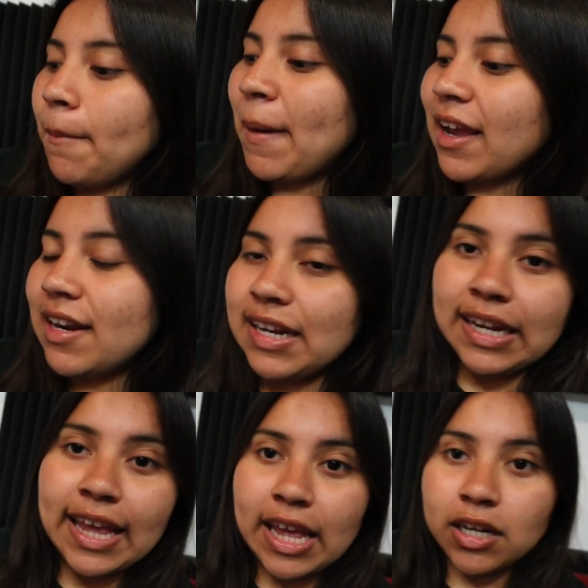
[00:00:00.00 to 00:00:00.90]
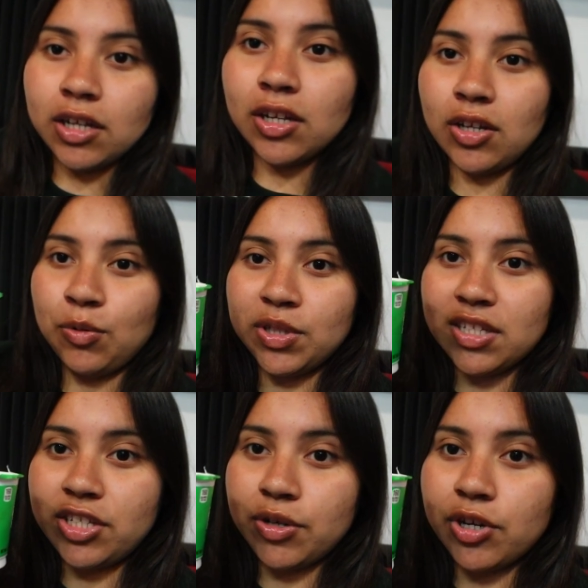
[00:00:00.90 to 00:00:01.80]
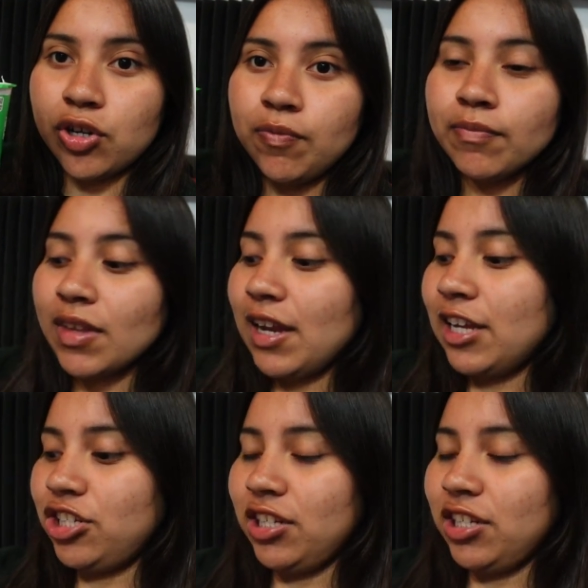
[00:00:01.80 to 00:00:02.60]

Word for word: Back at it again with the cereal and